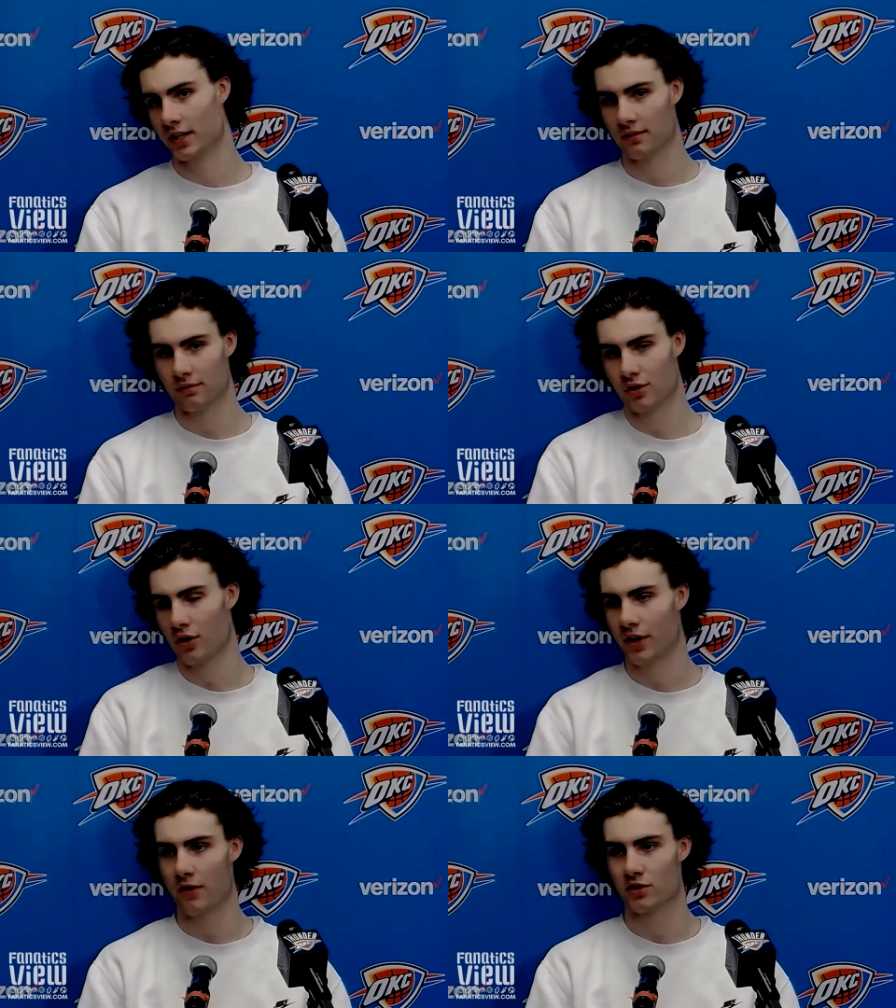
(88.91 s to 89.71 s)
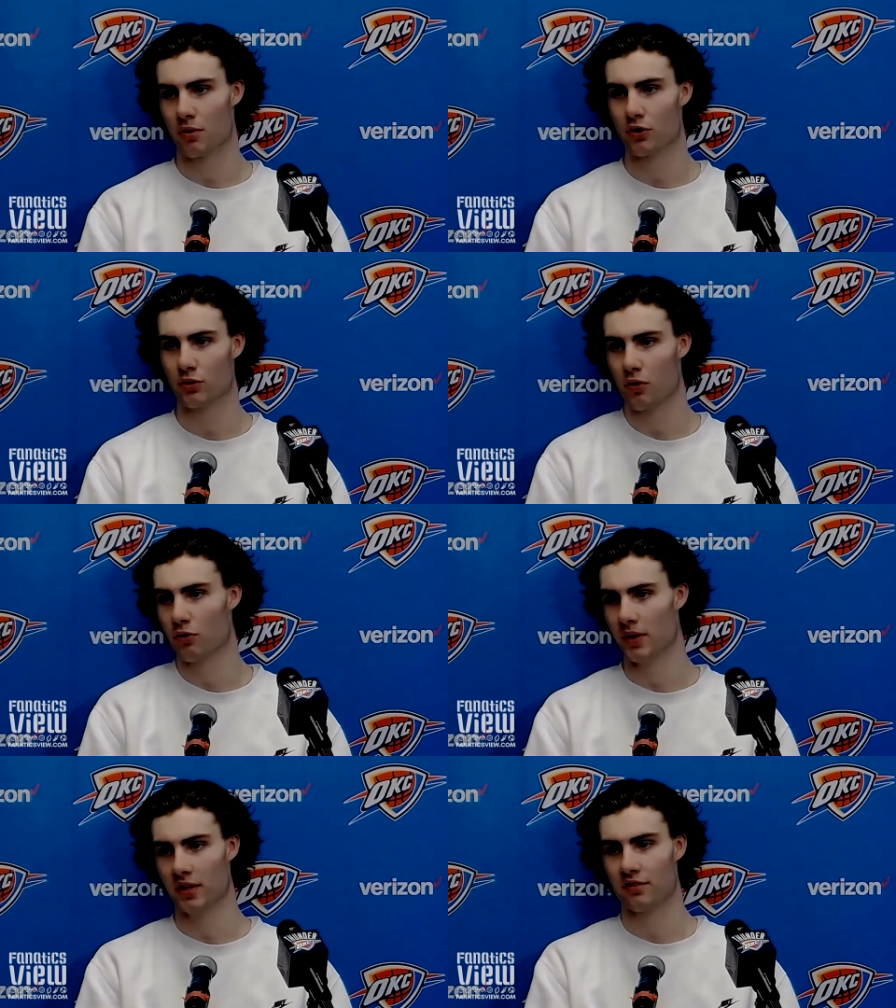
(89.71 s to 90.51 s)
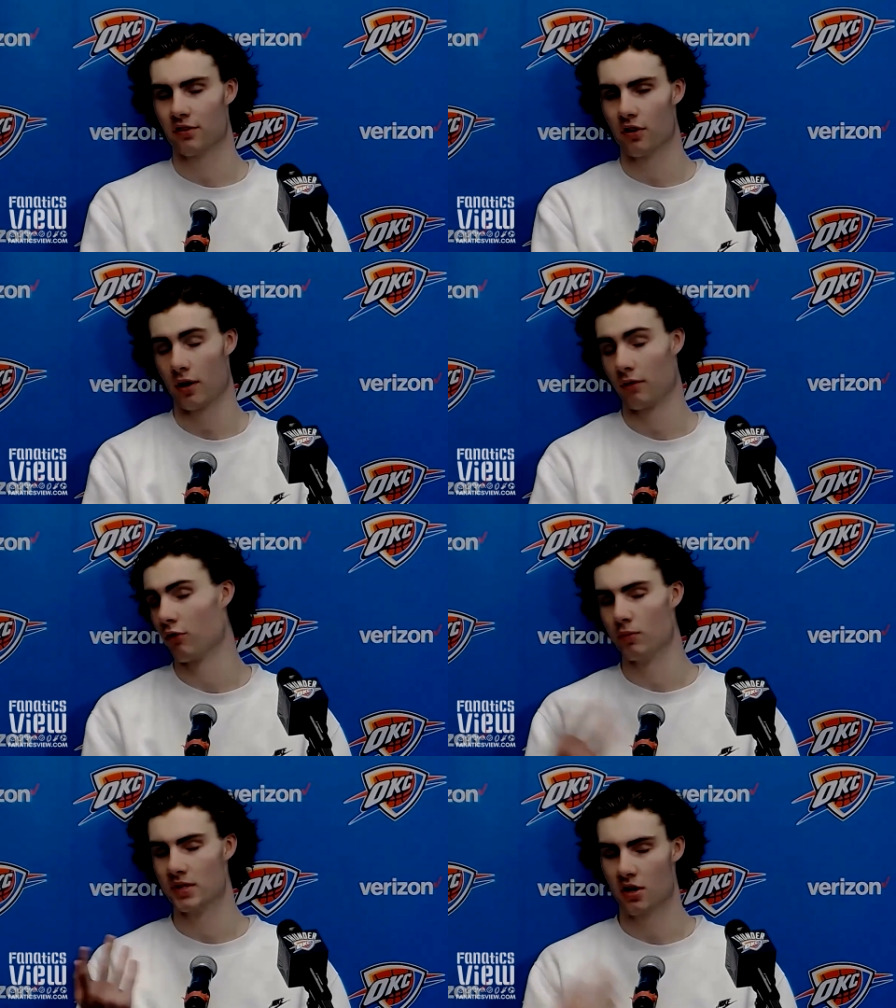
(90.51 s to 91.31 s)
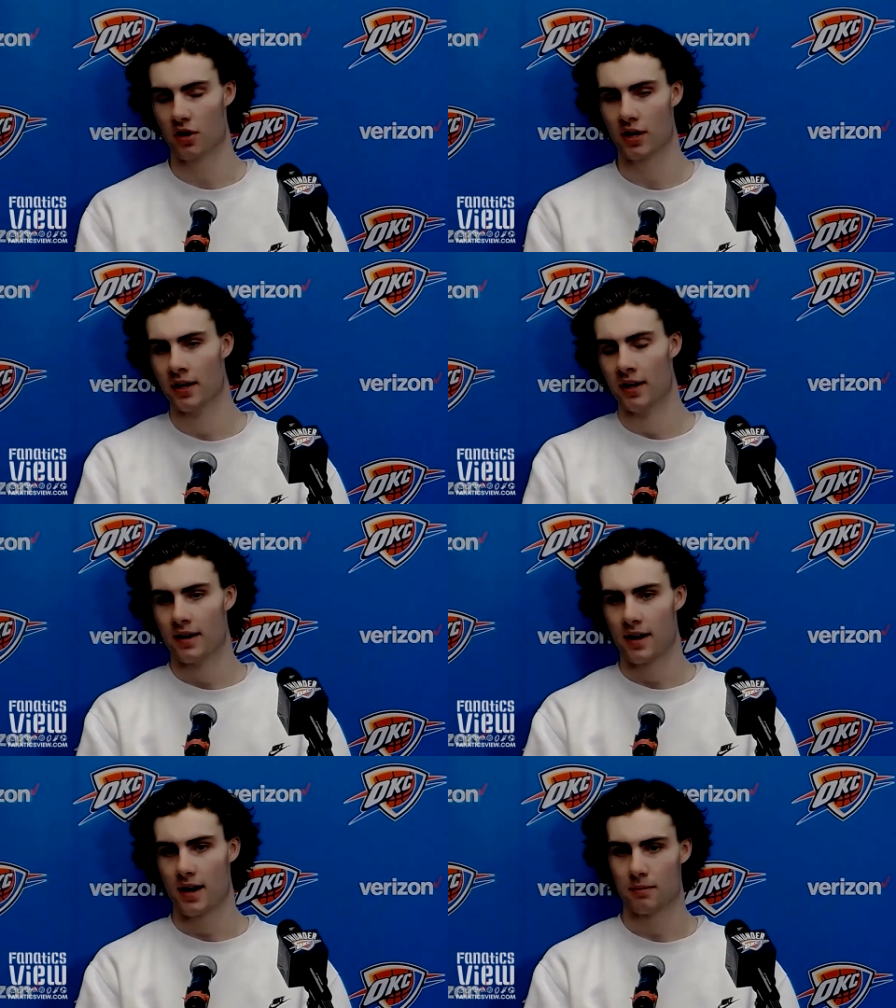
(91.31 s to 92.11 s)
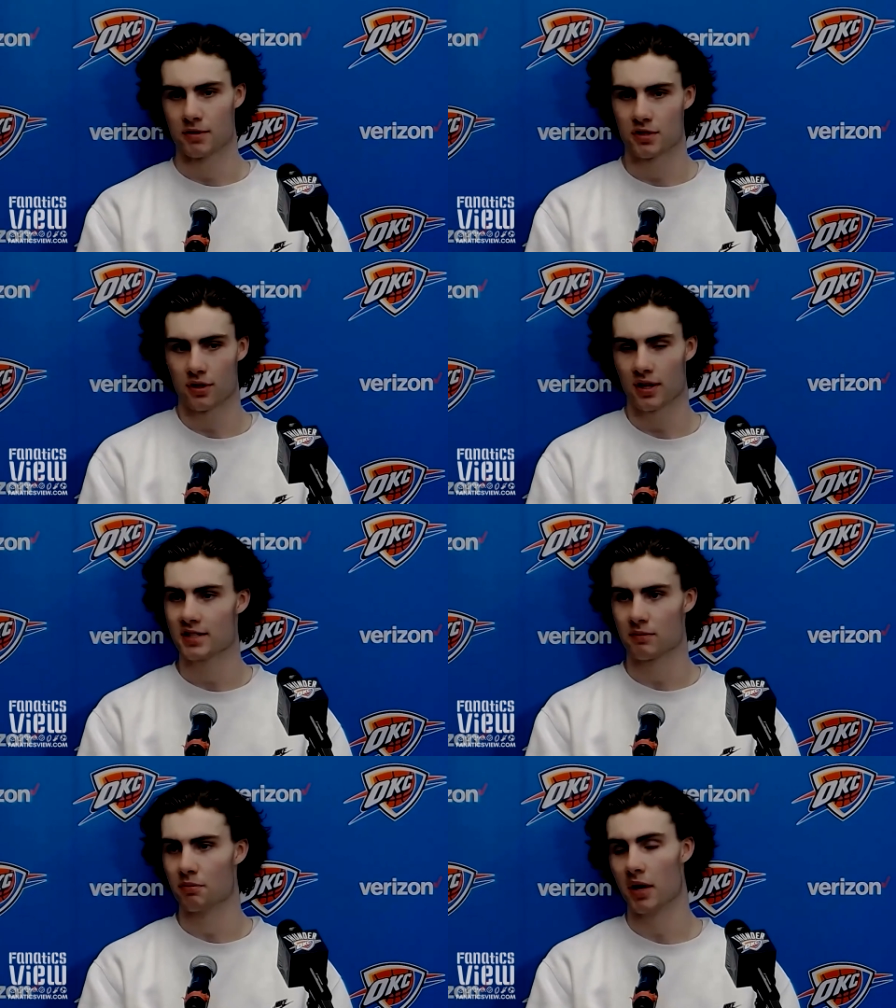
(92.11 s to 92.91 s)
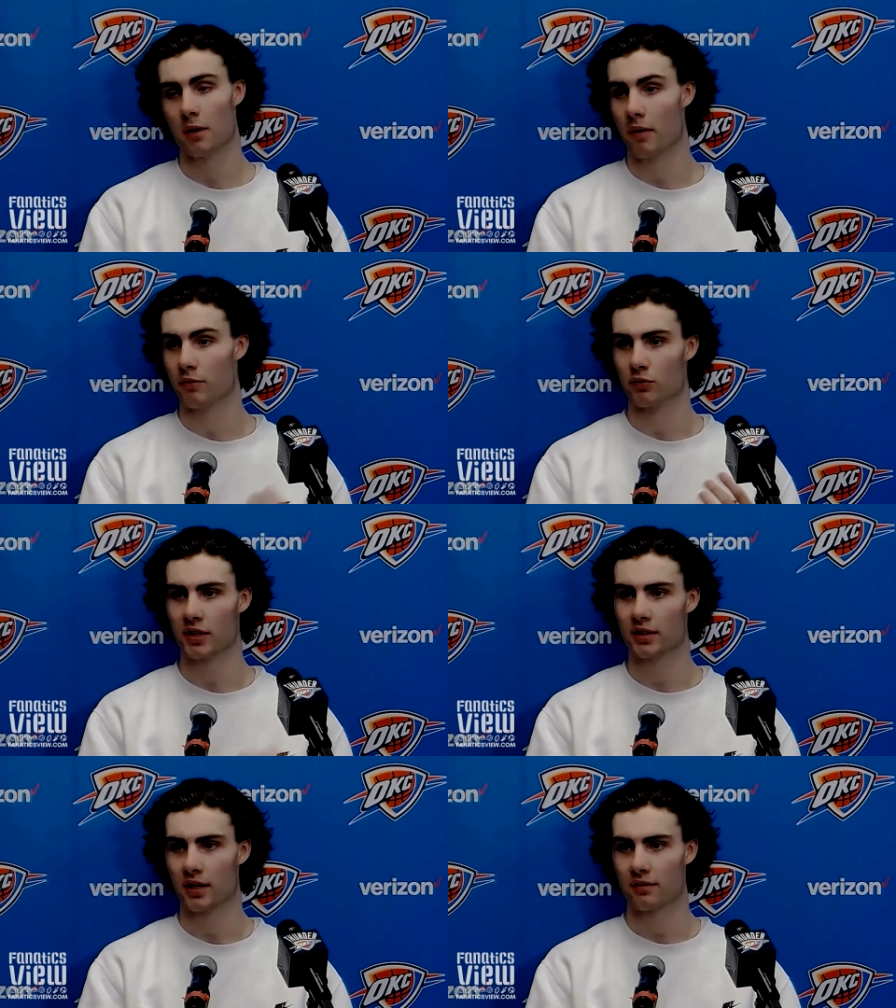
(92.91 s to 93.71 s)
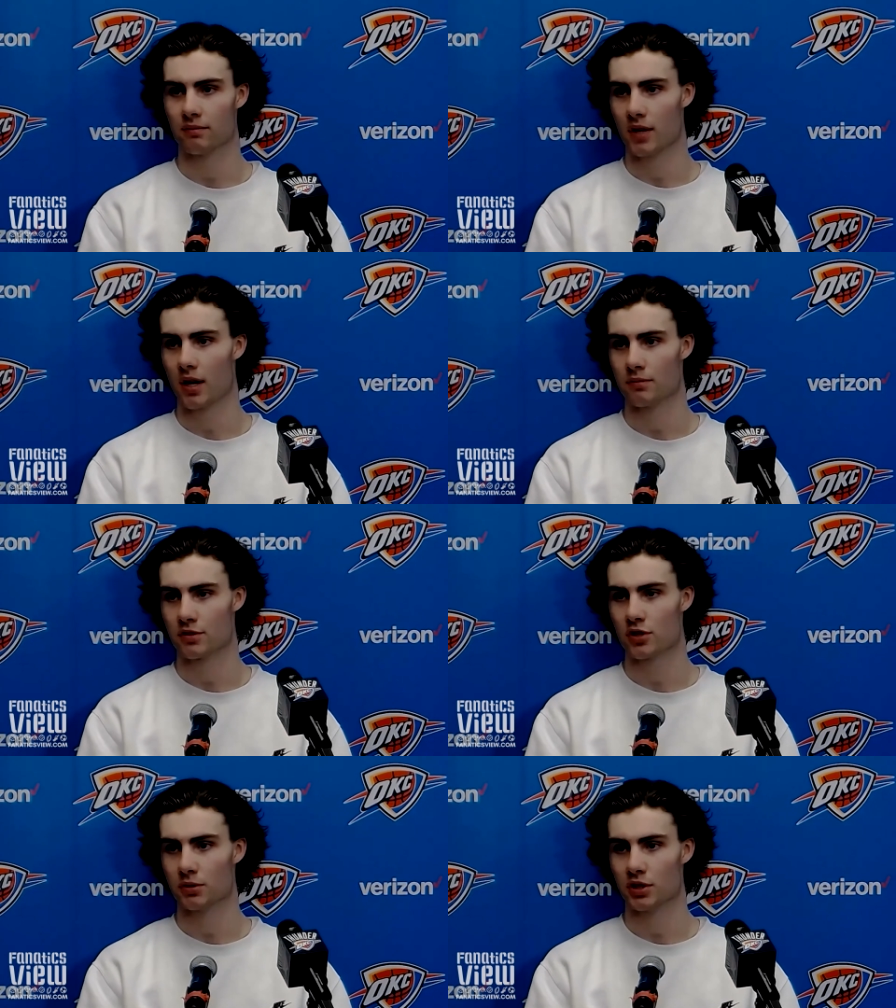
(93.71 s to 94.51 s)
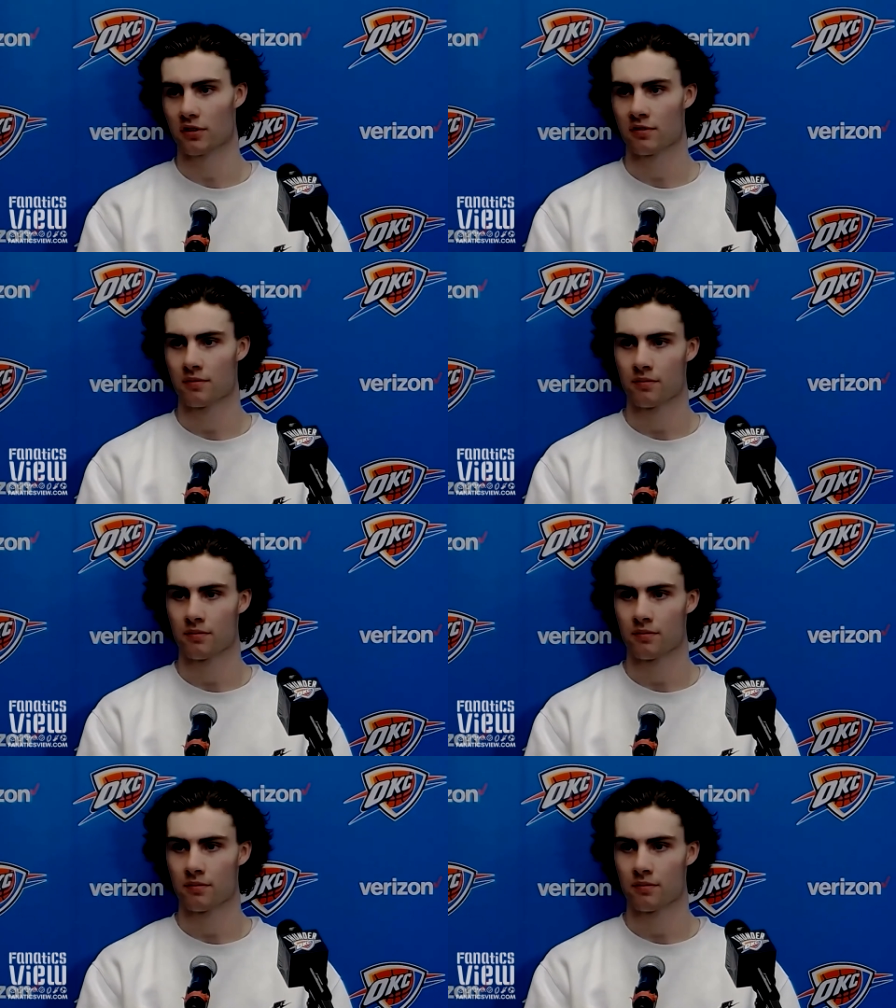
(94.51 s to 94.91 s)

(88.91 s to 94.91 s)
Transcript: And, you know, Carriage and Poke are both big. So, uh, Roby, sorry. Um, so it allows them to play above the ring and, and um, stop shots.